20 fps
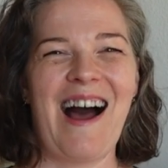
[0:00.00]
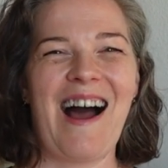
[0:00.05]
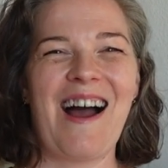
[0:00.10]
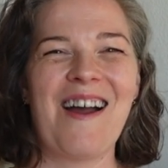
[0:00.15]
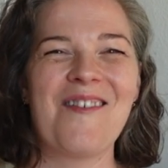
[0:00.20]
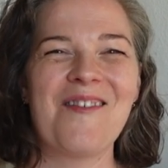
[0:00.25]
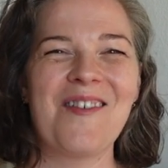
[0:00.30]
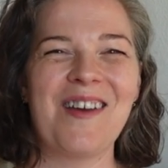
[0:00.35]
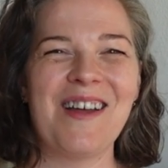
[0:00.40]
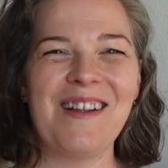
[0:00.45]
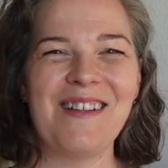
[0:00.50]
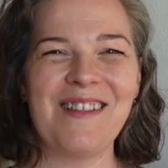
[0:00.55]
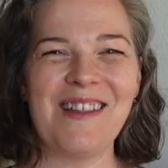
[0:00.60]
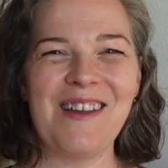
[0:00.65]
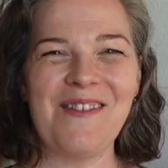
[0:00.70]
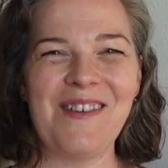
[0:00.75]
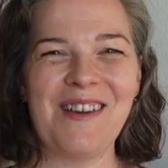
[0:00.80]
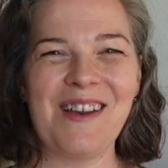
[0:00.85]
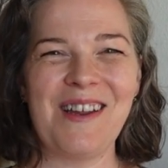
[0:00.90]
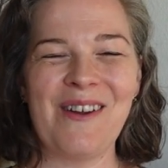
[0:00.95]
I'm gonna
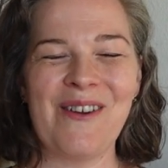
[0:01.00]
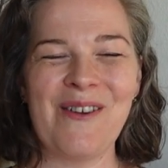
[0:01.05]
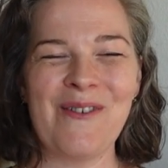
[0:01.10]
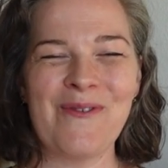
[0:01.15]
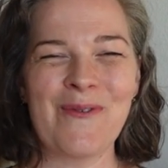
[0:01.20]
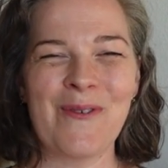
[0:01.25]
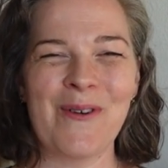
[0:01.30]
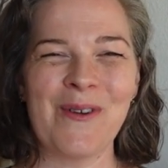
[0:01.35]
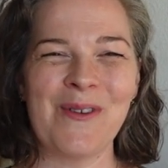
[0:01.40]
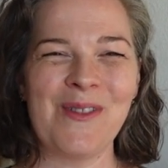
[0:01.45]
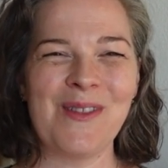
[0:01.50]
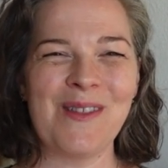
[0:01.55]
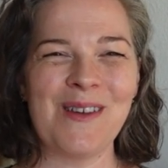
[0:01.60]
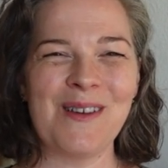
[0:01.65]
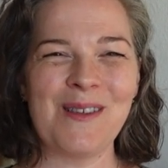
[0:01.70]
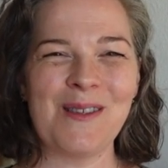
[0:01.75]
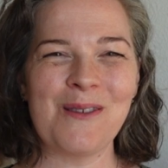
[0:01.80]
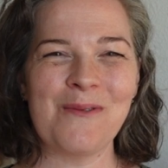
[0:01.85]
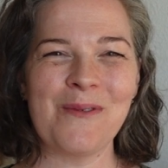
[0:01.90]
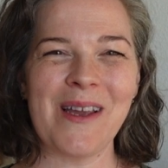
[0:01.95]
leave it here for
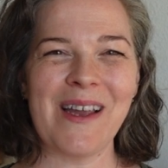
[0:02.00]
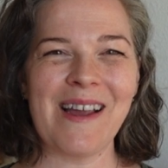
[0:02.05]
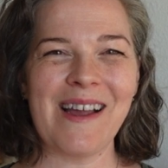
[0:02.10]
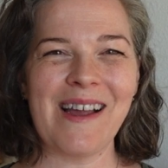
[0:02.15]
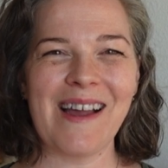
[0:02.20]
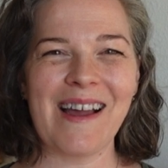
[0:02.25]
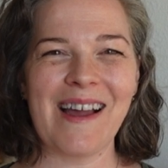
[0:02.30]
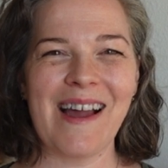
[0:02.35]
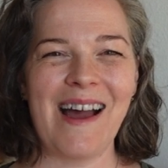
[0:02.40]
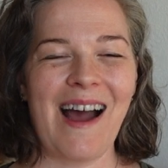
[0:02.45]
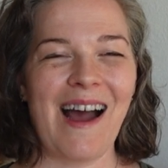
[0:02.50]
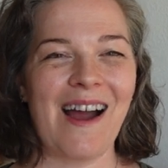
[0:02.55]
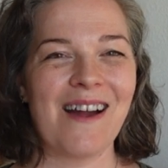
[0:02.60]
this week.